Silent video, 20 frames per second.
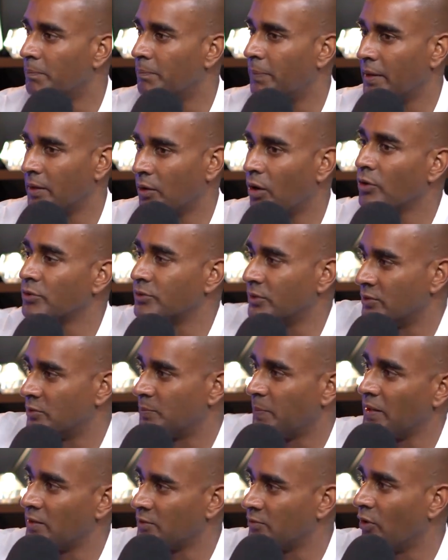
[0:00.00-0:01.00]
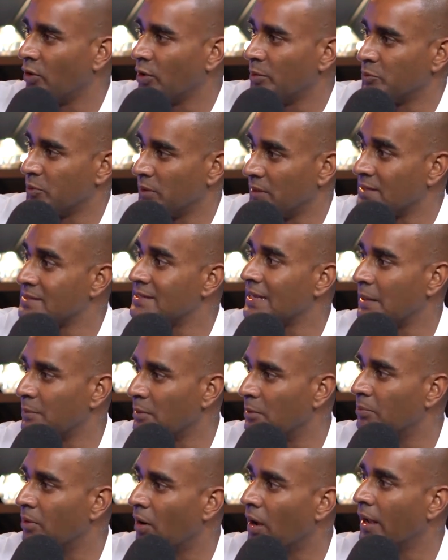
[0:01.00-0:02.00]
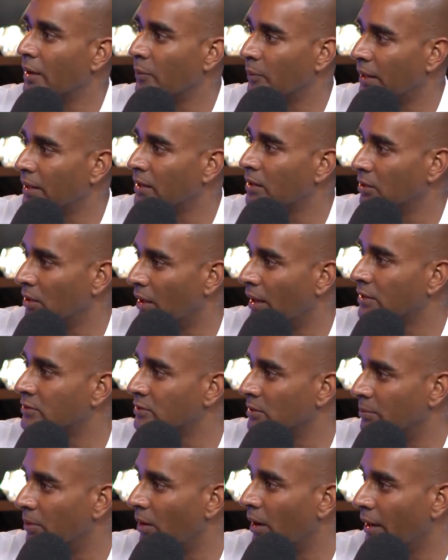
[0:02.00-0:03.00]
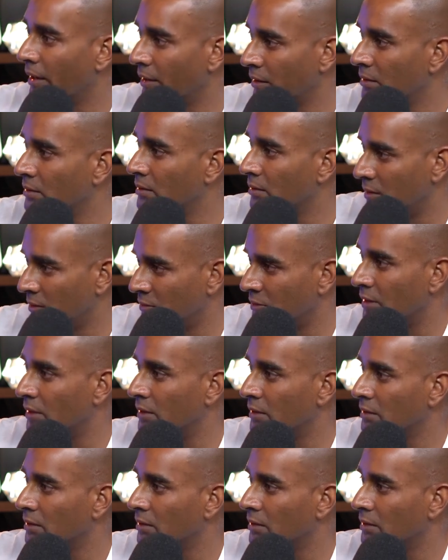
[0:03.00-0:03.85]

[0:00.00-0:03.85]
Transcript: But it also speaks volumes when the team are buying where clients are buying, isn't it?